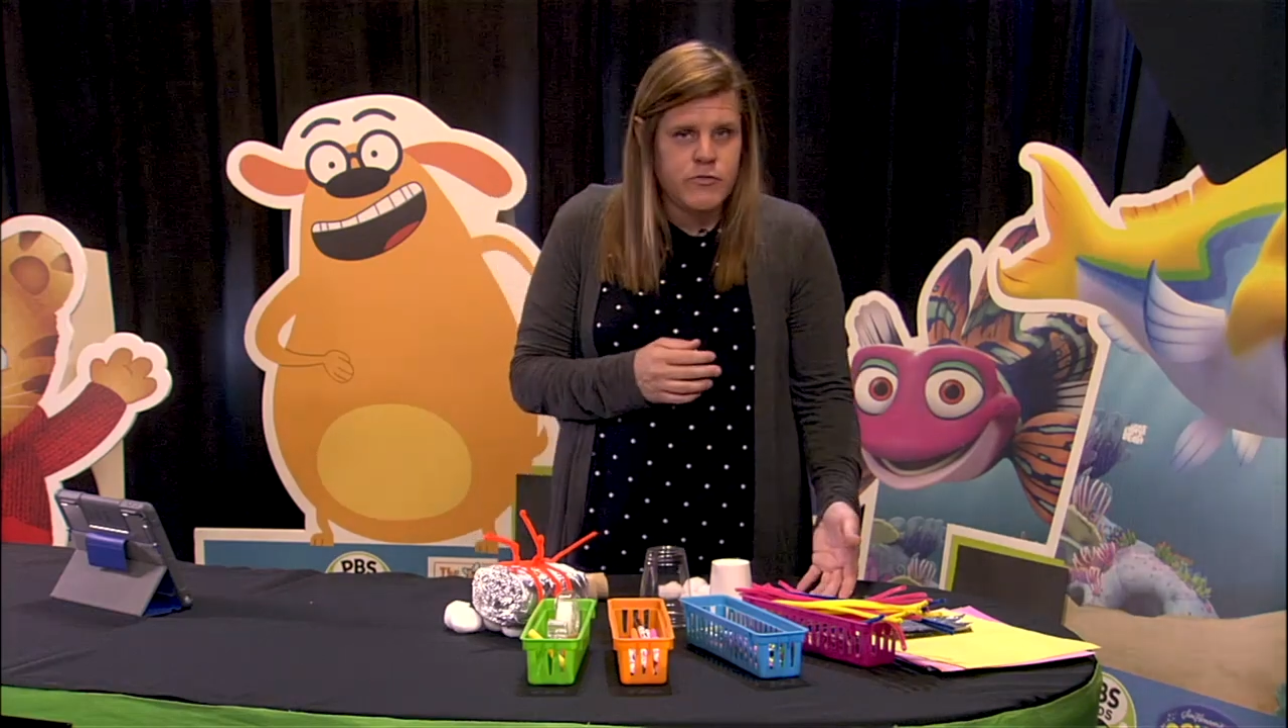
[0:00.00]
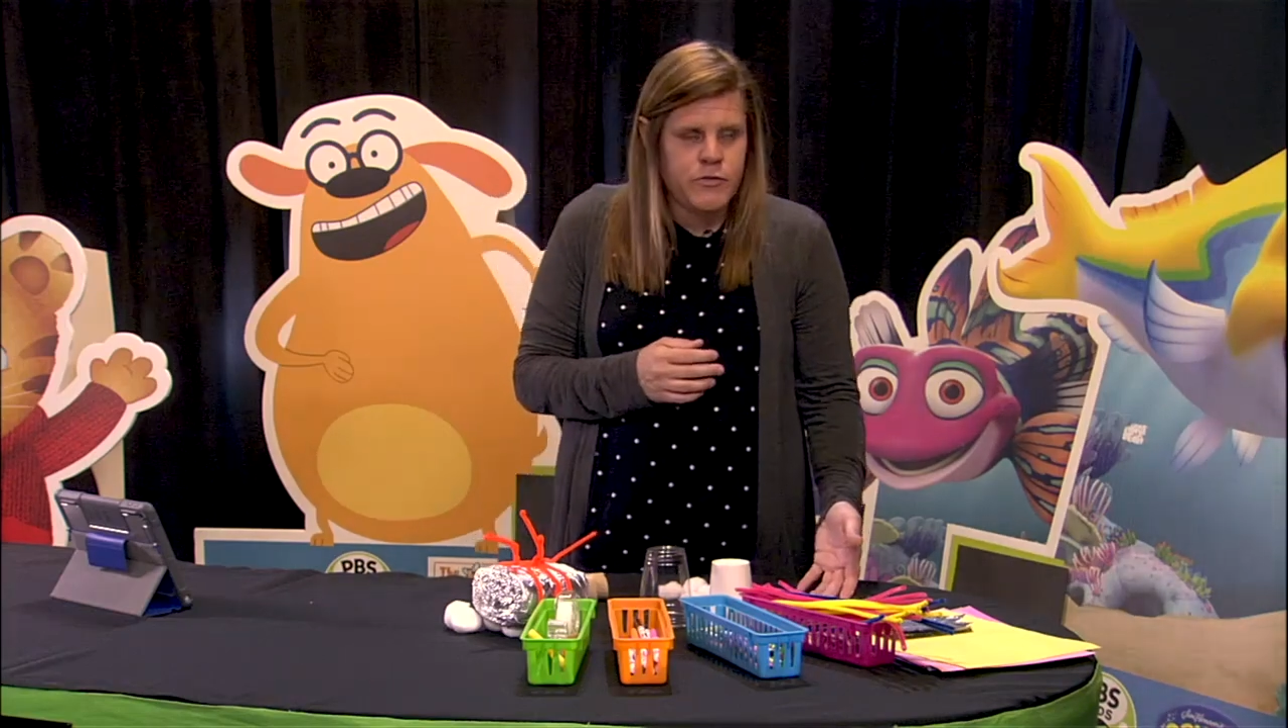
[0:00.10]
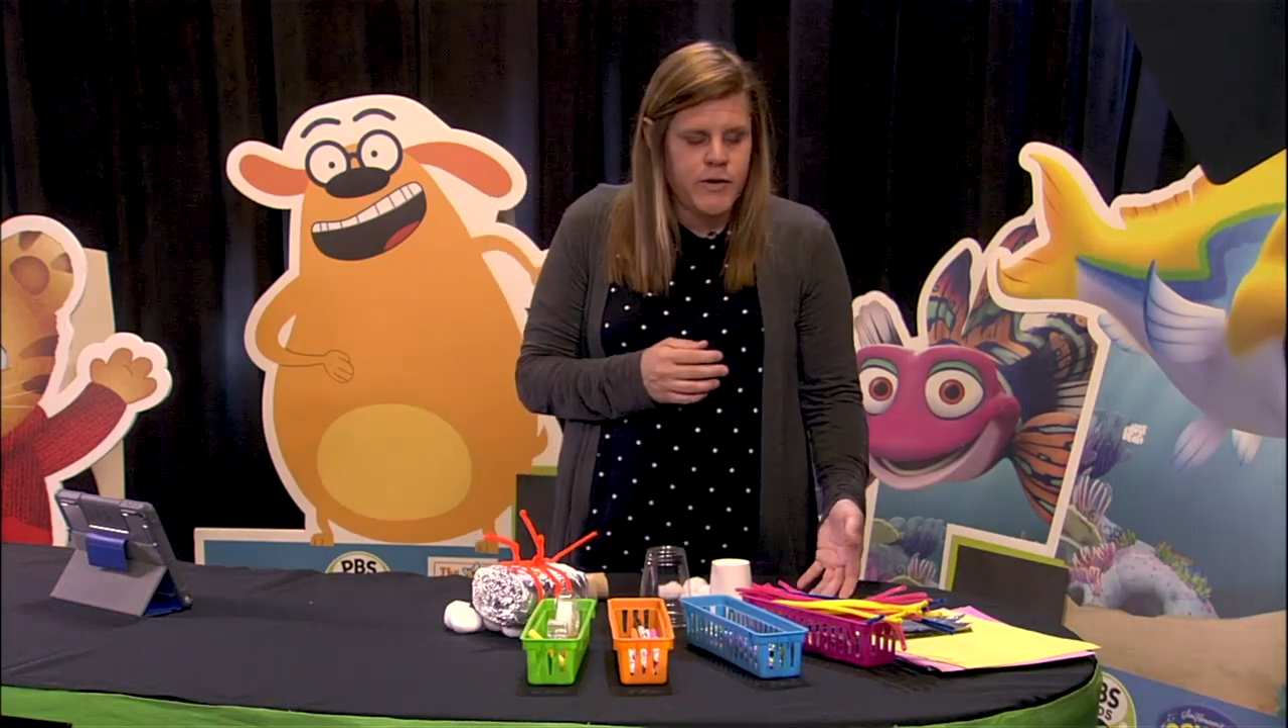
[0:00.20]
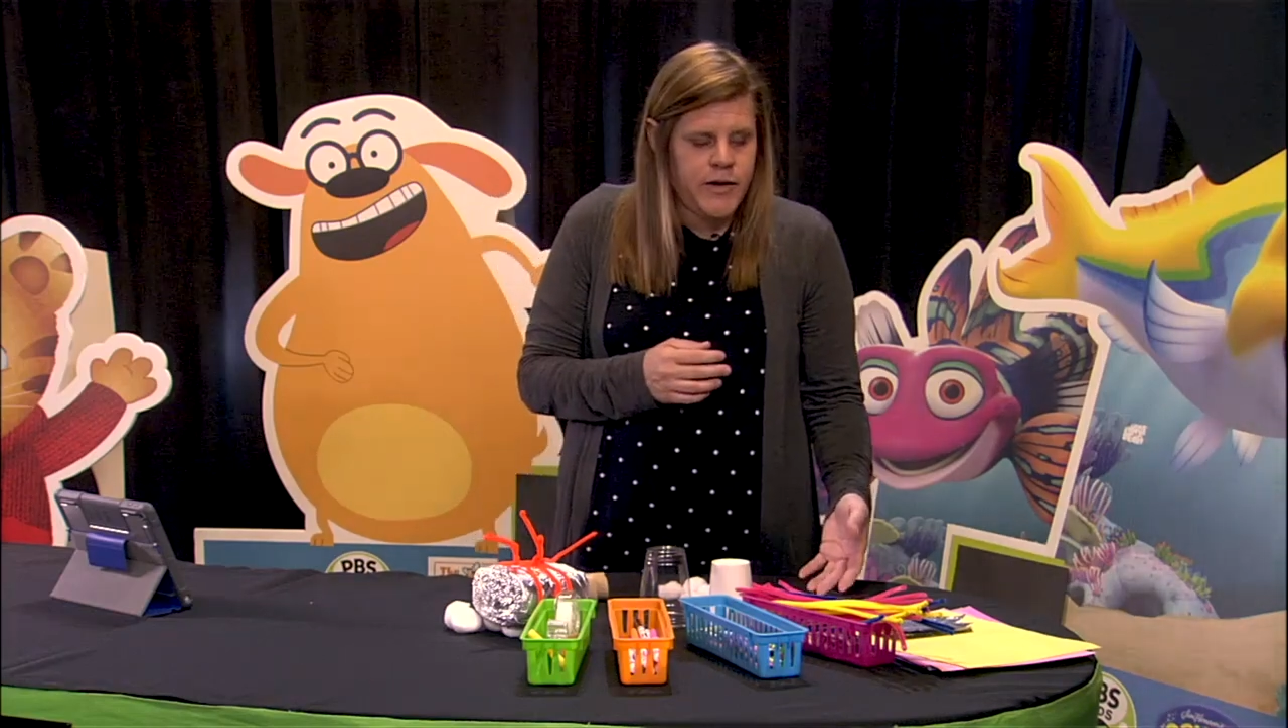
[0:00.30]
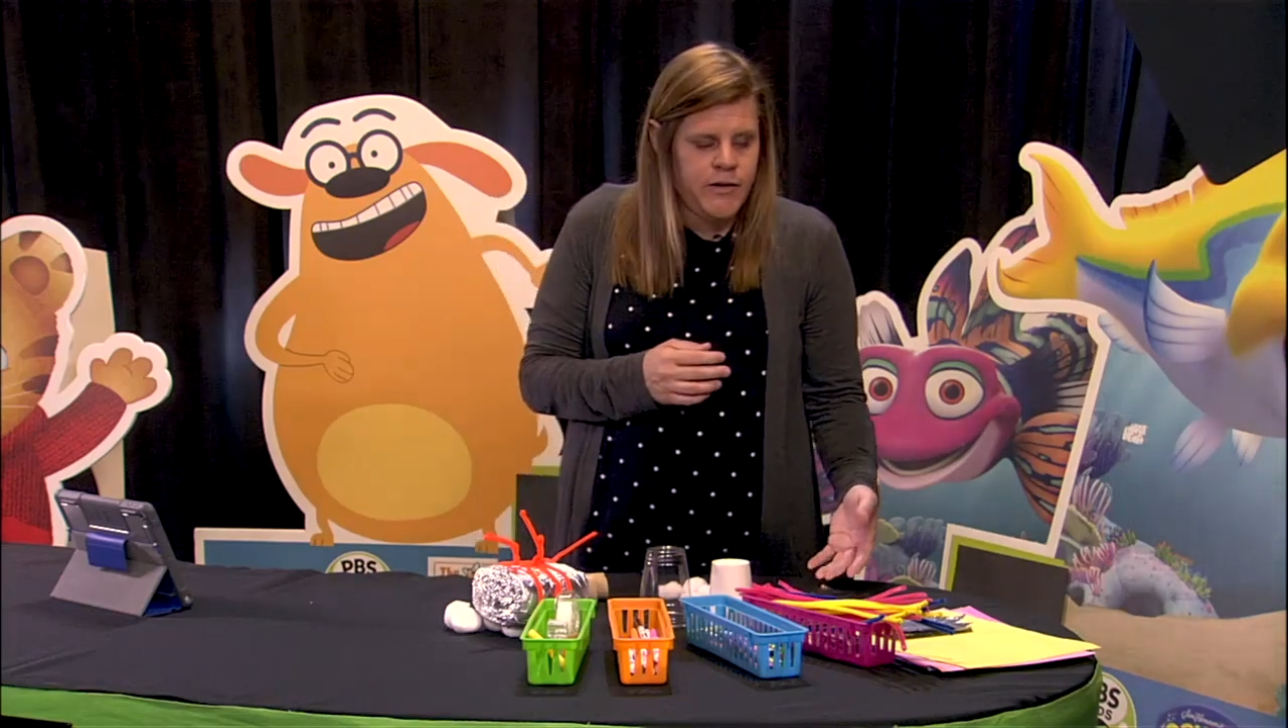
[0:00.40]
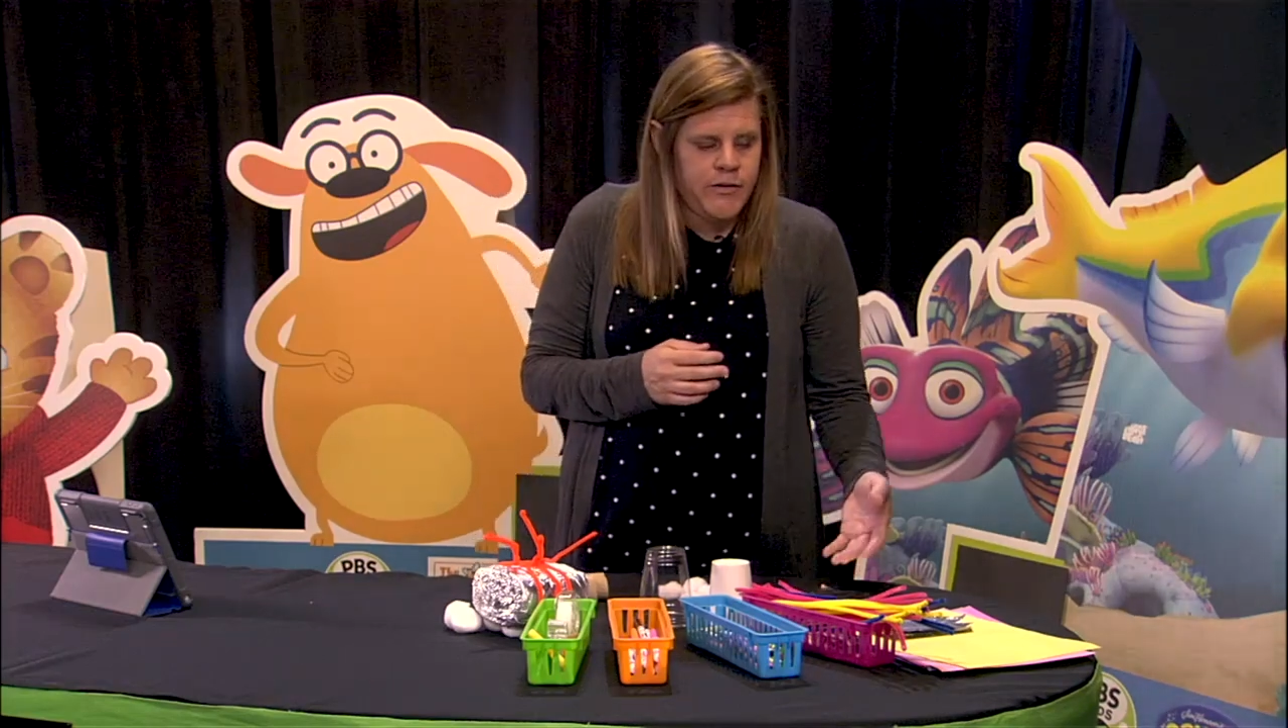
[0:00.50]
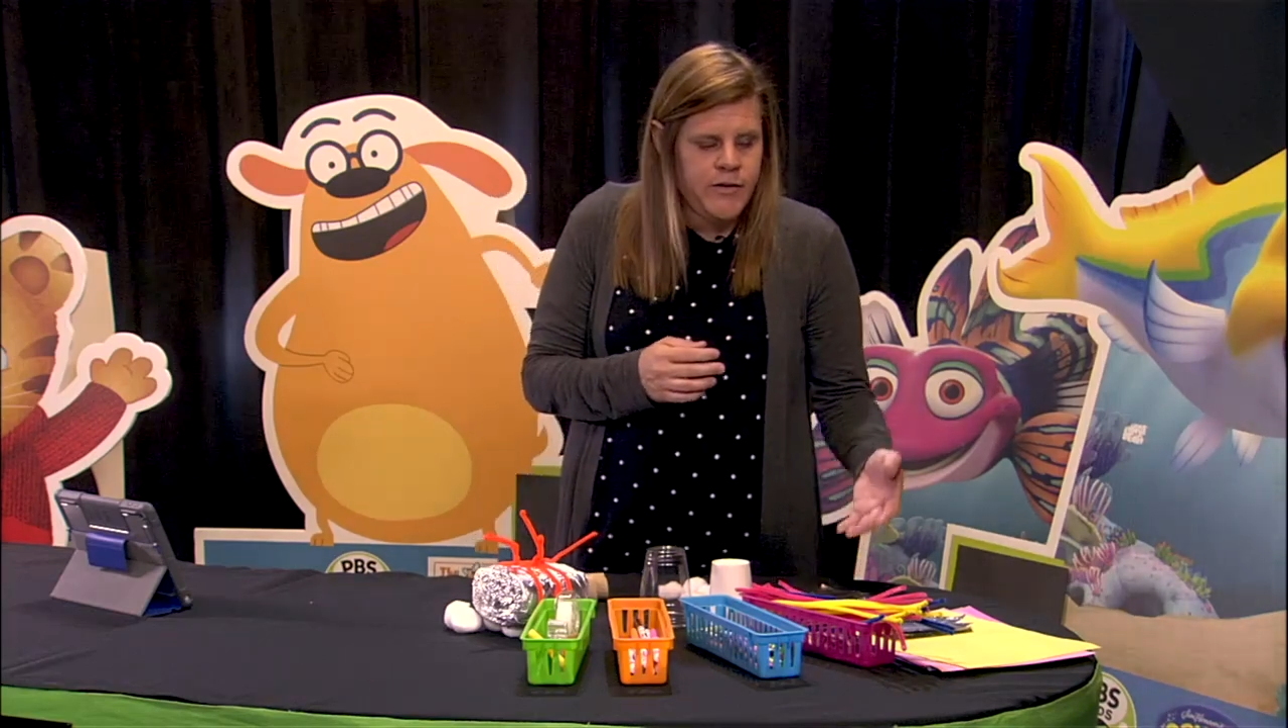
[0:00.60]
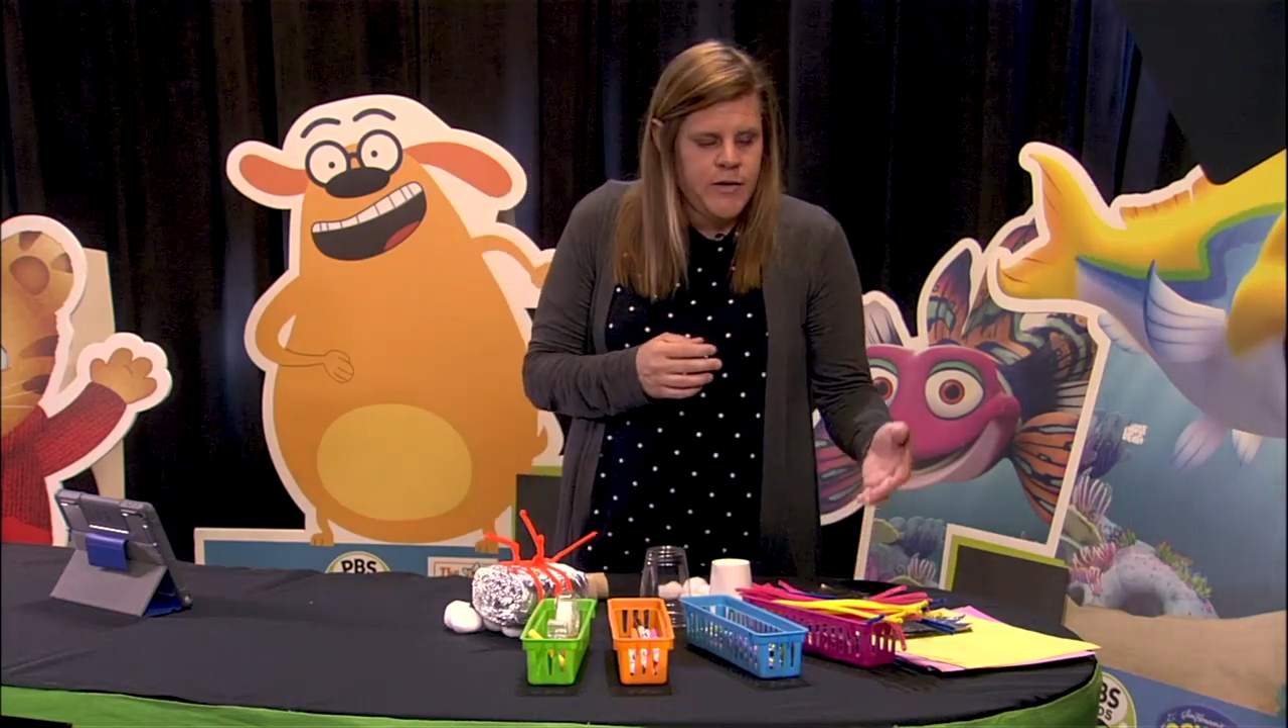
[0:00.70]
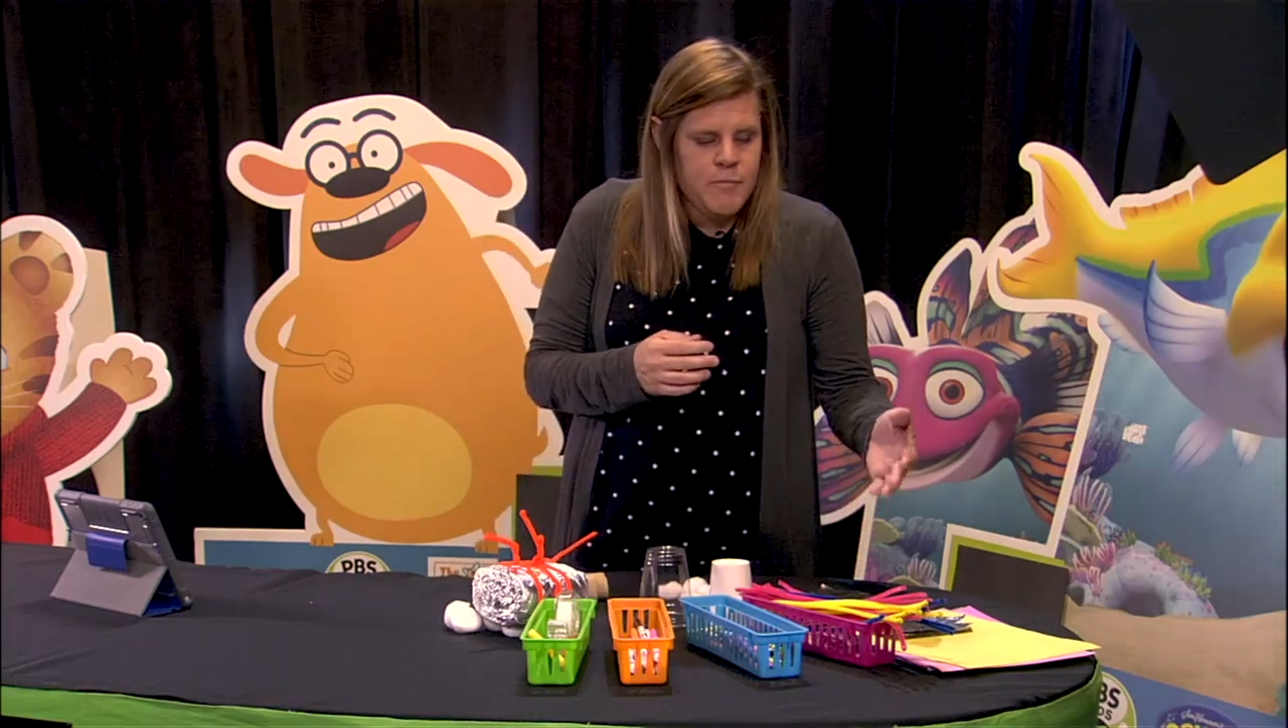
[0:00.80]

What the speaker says: foil,